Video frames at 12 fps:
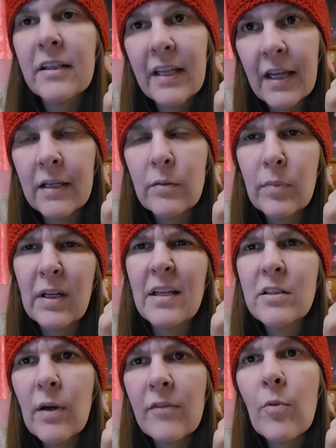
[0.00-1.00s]
again, but I
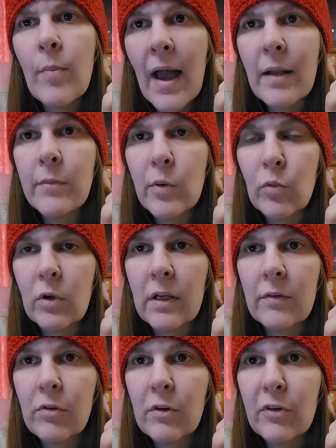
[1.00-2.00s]
do have a bad
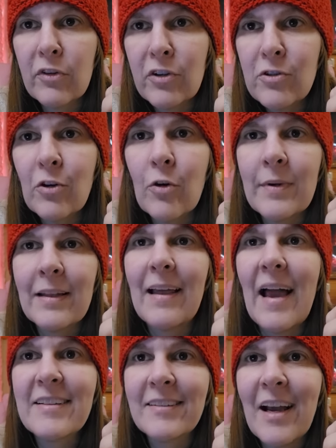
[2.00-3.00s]
memory. For those of you told me
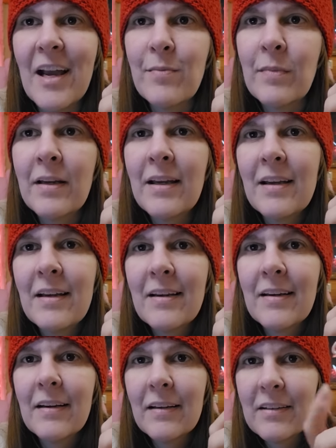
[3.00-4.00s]
last time,
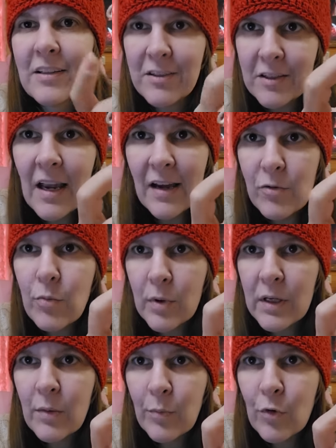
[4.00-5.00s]
does she have a brick and